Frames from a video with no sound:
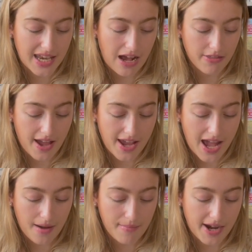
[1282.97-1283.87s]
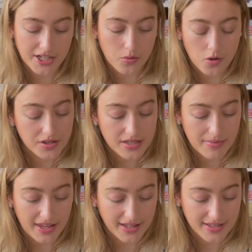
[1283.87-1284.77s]
Now that I am, I don't want to
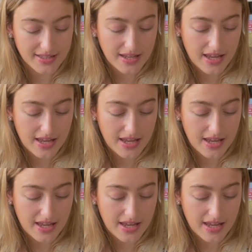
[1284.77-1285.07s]
be it.